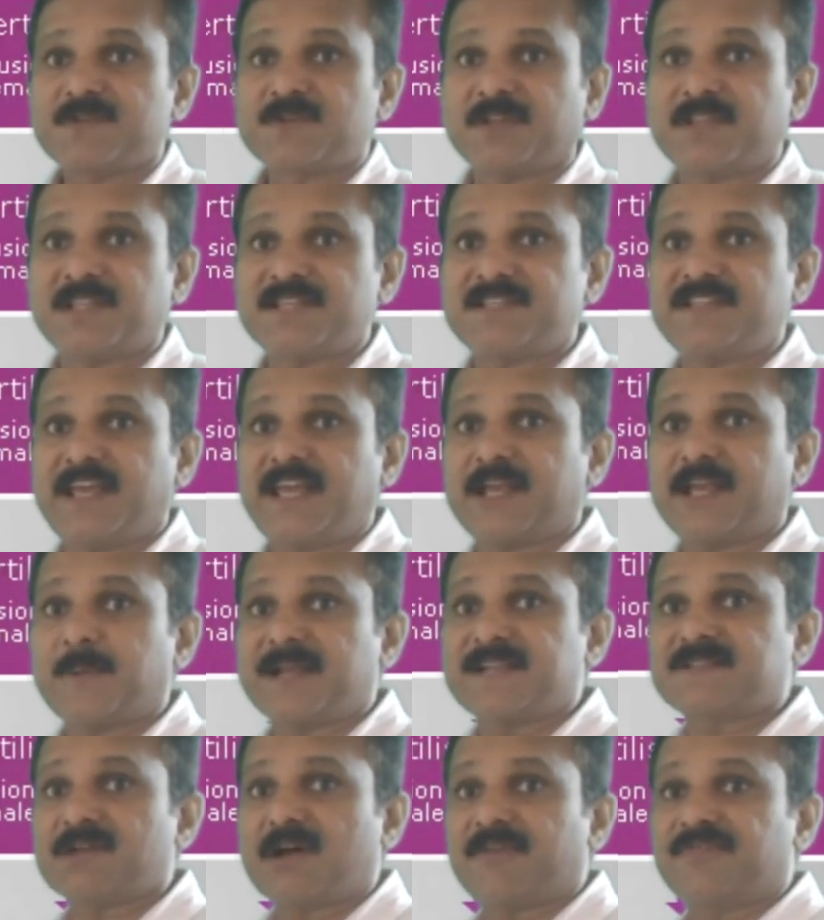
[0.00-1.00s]
So the
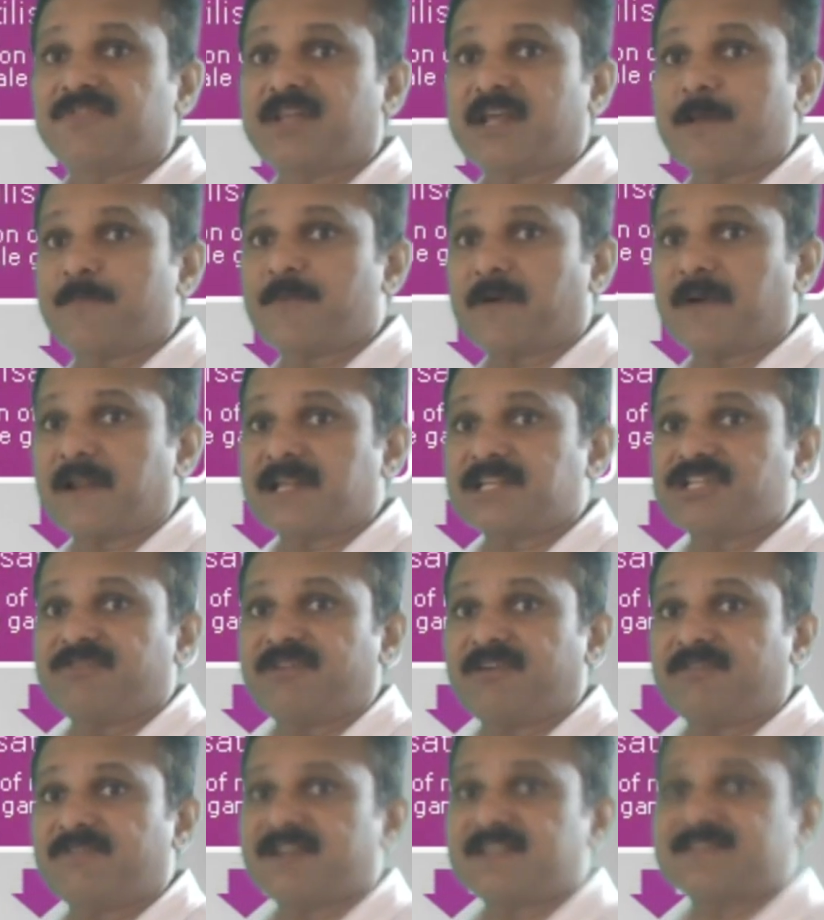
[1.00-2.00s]
sequence of the reproductive
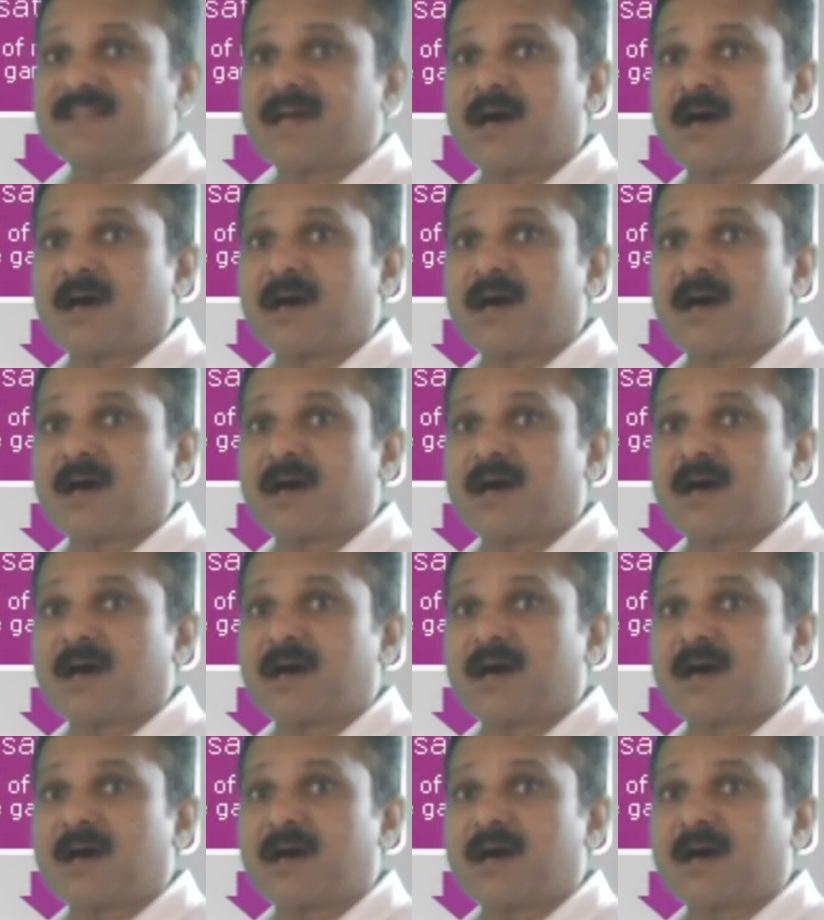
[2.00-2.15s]
events